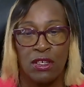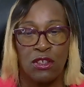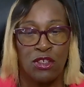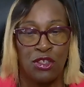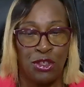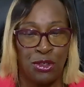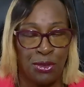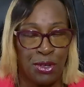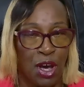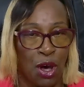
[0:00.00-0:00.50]

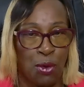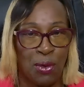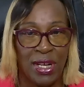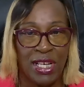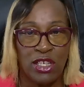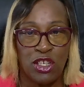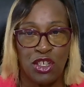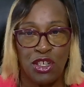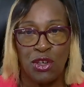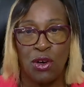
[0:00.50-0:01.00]
You go
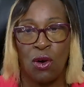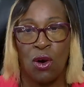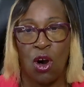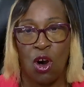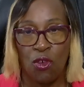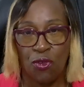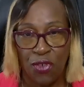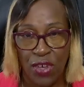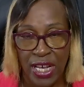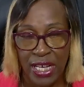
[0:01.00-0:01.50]
into your
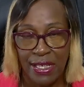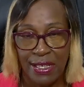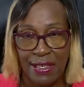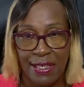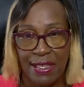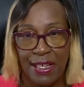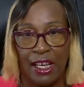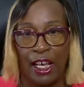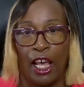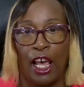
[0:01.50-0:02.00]
office
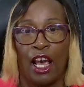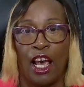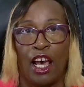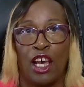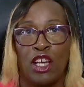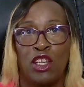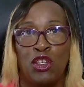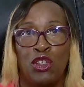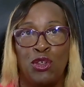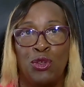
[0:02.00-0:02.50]

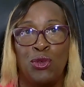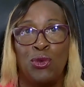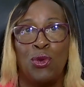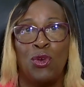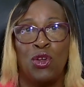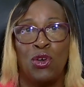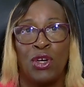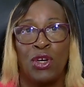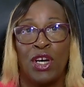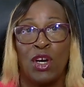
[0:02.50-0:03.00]
and you
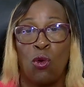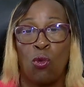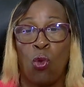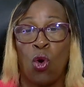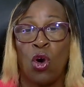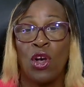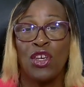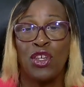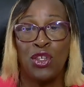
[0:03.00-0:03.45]
look at what